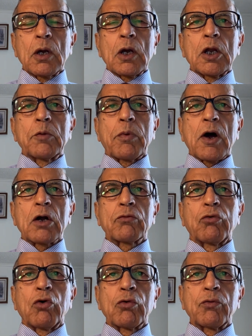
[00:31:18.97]
In part
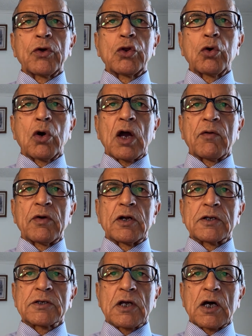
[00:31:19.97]
4 video, I will
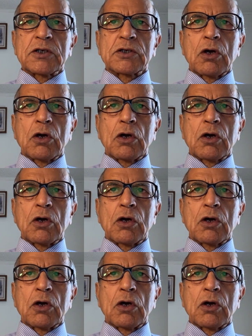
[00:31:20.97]
discuss